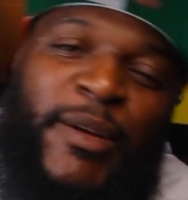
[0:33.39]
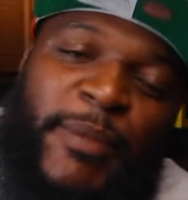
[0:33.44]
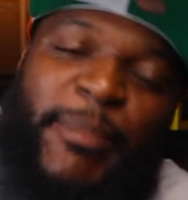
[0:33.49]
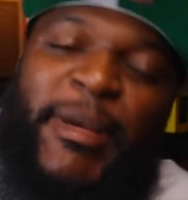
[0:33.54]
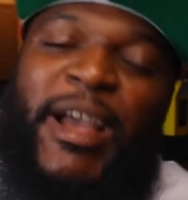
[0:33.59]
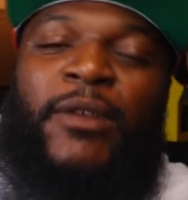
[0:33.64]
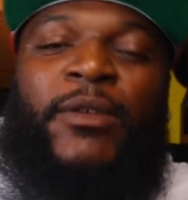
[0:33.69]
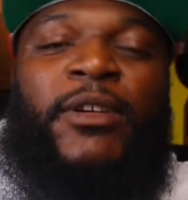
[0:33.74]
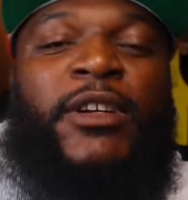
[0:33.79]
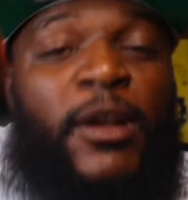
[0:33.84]
We
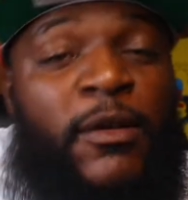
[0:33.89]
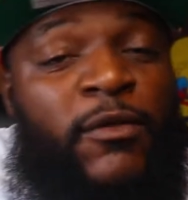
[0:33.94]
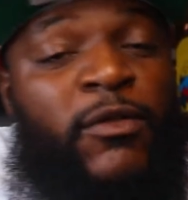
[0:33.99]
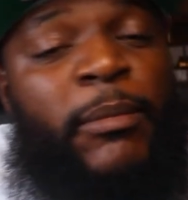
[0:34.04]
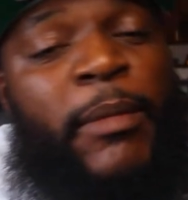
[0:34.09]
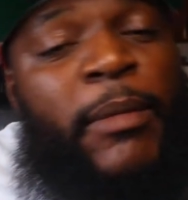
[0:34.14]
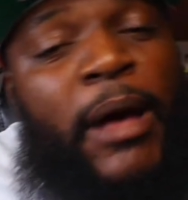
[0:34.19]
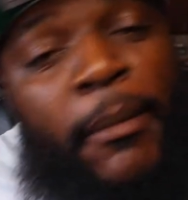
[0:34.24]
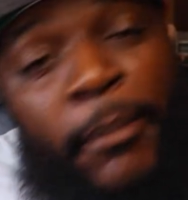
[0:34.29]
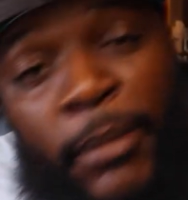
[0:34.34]
back with another
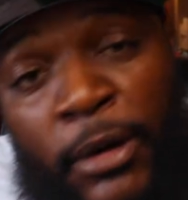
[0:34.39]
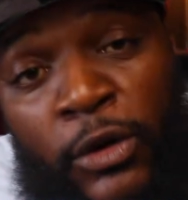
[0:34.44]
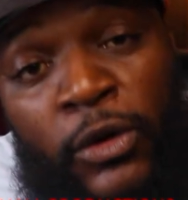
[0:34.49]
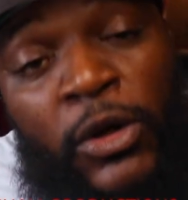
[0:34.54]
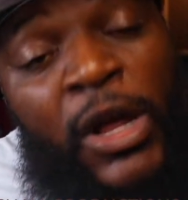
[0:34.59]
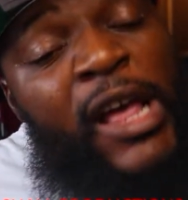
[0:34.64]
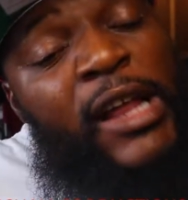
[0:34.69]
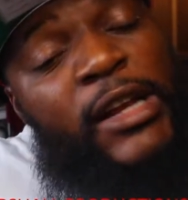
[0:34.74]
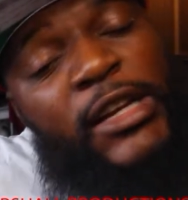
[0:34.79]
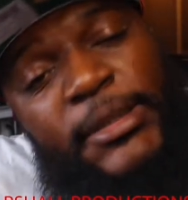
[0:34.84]
for my
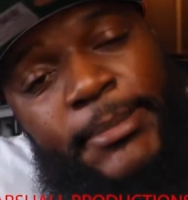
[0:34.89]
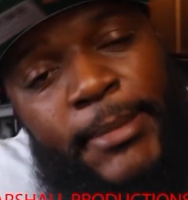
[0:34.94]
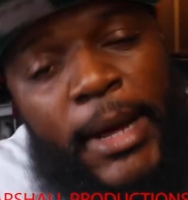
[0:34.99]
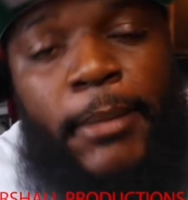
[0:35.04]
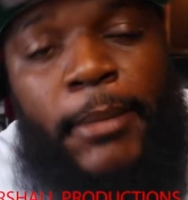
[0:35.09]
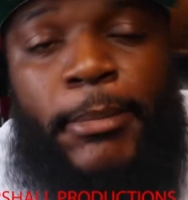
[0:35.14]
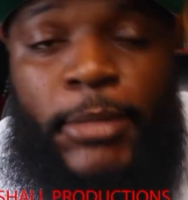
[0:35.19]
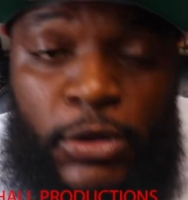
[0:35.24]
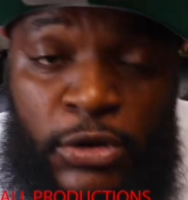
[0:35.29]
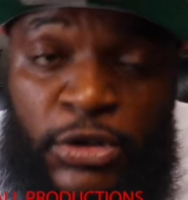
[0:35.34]
boo. This
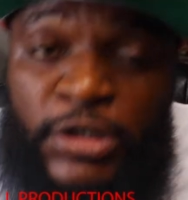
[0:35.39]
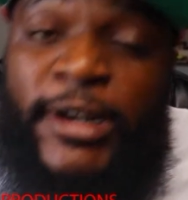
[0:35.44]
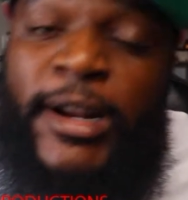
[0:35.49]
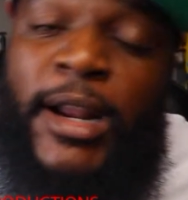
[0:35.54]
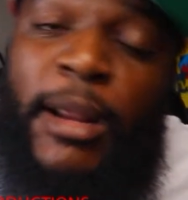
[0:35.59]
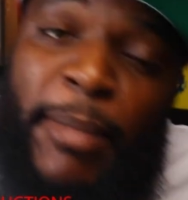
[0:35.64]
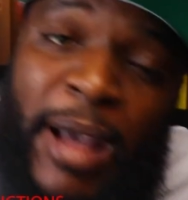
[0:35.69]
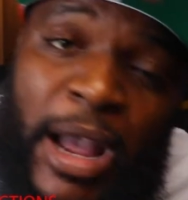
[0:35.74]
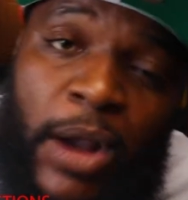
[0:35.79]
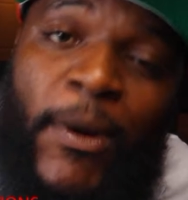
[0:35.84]
my boo, so
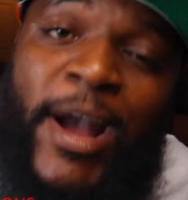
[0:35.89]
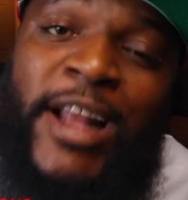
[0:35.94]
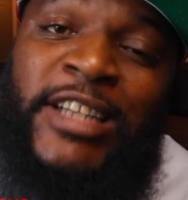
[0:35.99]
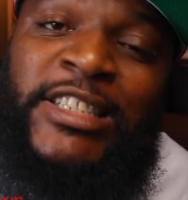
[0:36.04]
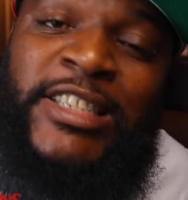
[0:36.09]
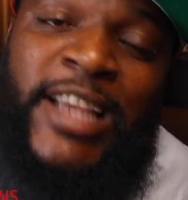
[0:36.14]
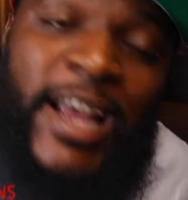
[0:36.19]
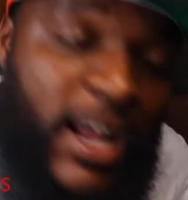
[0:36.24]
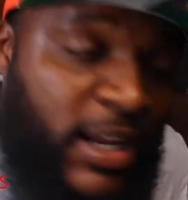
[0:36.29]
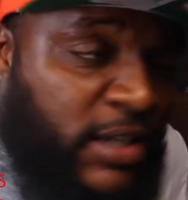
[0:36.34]
everybody
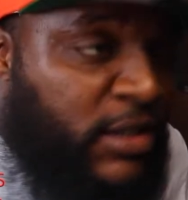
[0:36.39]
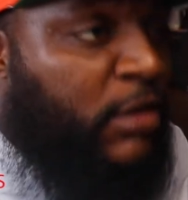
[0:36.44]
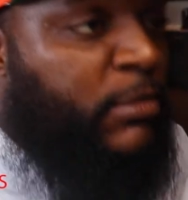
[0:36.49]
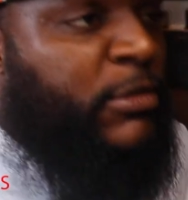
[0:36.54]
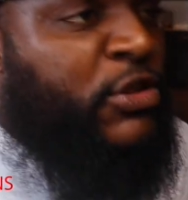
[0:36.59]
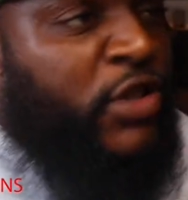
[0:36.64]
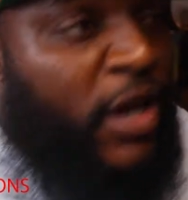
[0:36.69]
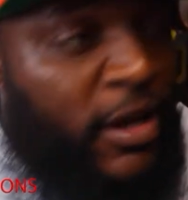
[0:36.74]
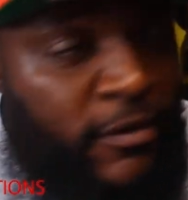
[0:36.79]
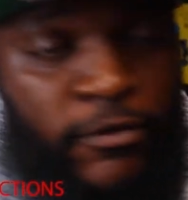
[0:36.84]
watch out. Don't
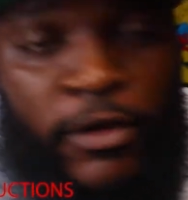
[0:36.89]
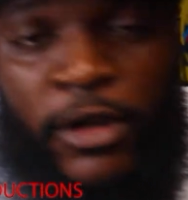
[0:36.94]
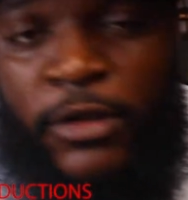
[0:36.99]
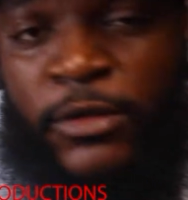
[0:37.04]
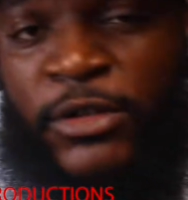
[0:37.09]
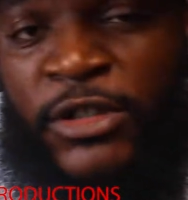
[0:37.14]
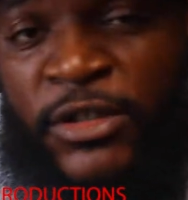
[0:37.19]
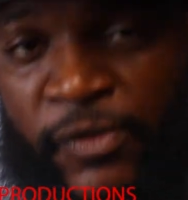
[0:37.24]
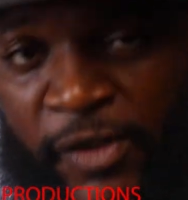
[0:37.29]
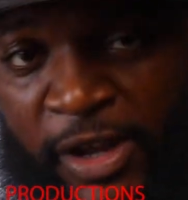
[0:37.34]
be trying to fuck
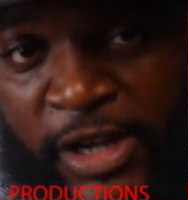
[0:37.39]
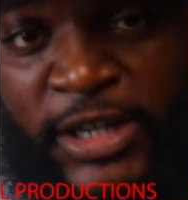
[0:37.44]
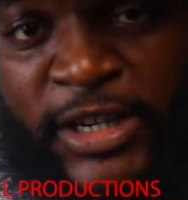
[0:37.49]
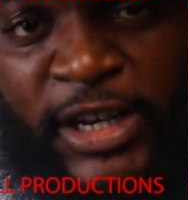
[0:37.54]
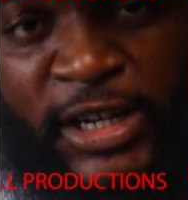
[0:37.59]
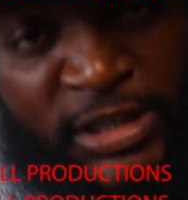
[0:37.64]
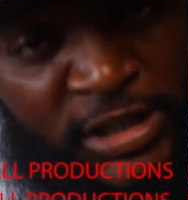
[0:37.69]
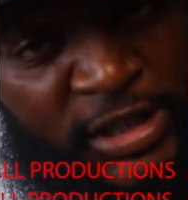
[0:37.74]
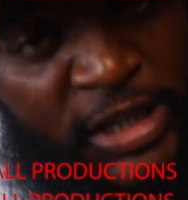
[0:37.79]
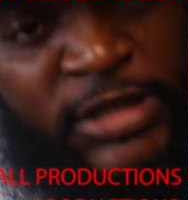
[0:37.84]
with Savannah
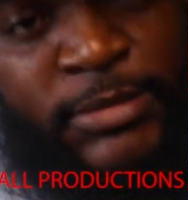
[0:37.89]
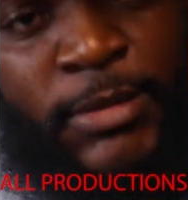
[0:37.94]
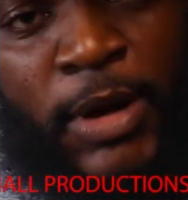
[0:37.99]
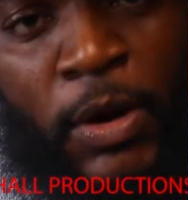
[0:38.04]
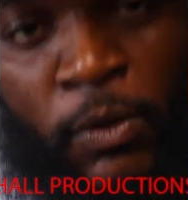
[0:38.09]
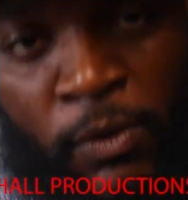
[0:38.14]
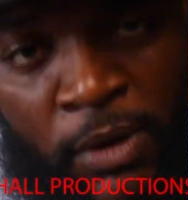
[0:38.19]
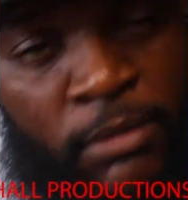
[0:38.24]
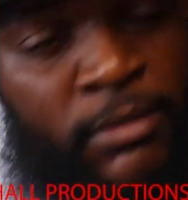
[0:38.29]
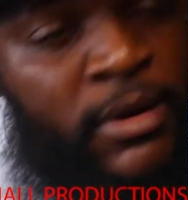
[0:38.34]
Dexter. That's my
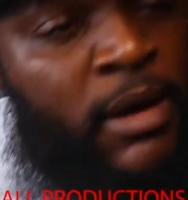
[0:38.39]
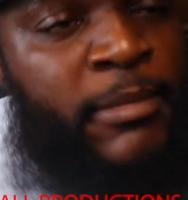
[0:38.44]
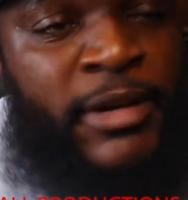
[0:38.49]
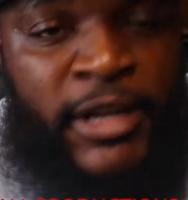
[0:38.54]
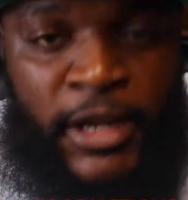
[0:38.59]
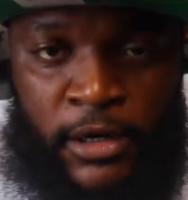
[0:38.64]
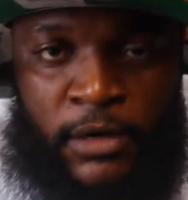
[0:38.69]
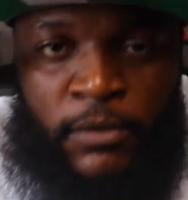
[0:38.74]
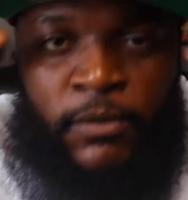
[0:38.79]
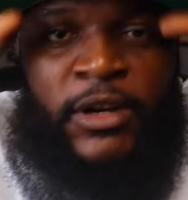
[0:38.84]
woman. I'ma
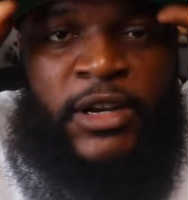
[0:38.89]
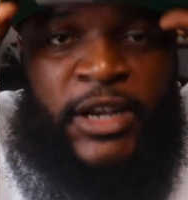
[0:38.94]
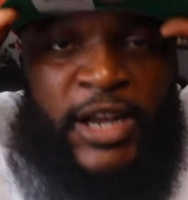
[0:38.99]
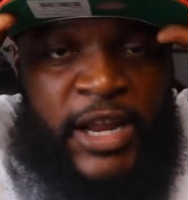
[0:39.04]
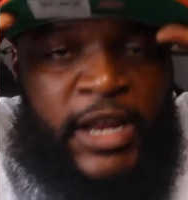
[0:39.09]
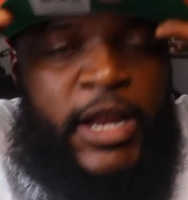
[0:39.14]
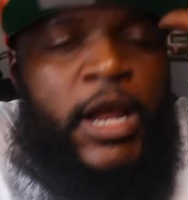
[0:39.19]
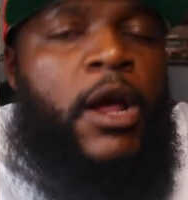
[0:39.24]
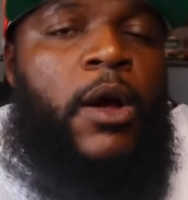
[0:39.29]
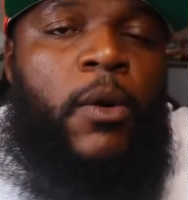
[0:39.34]
get her one
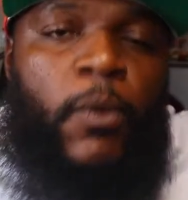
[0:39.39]
day.